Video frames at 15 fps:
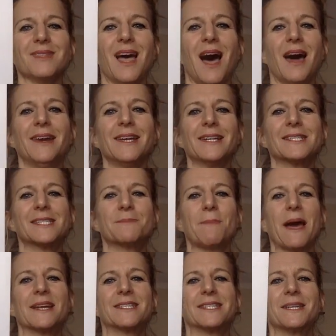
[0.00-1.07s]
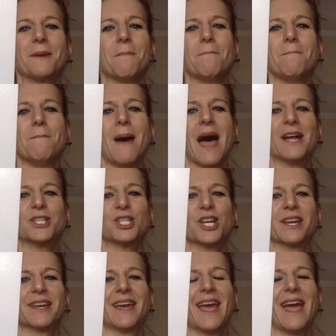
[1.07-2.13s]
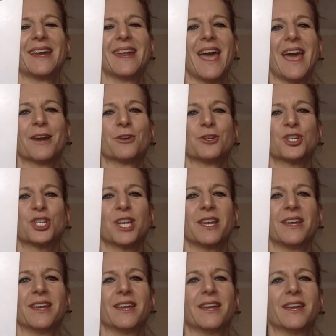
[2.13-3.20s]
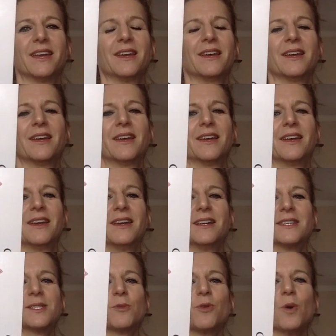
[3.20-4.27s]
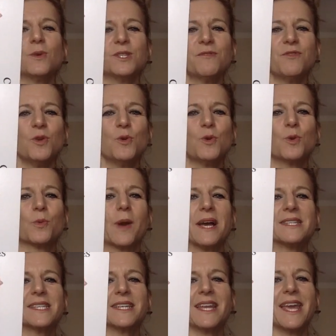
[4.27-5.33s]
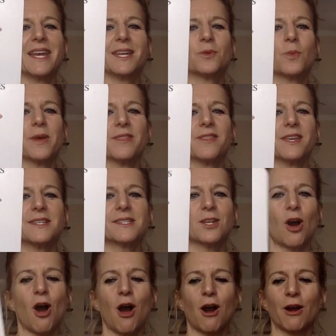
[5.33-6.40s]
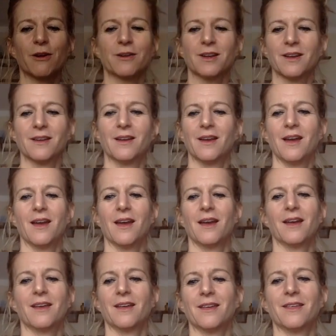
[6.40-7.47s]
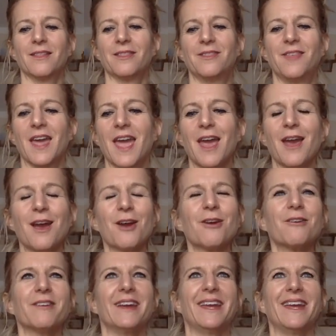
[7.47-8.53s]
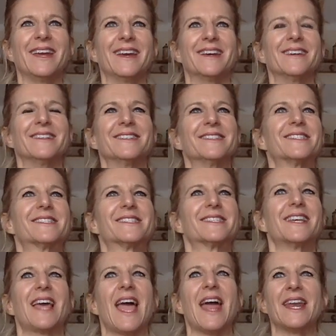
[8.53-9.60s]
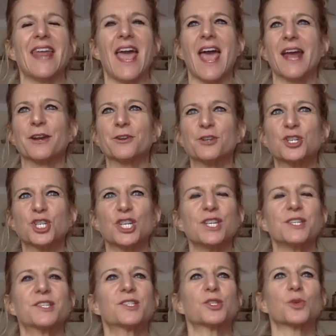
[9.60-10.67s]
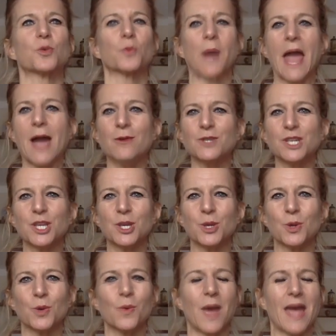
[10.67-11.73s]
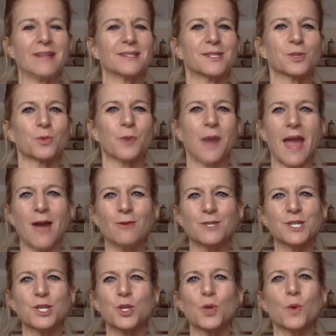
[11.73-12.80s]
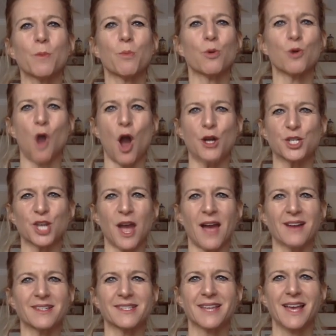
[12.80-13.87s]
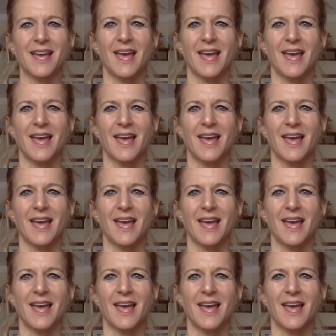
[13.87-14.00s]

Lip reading: Unexpected magic and energy. So those of you who resonated with this card, there is an energy surrounding you and surrounding your projects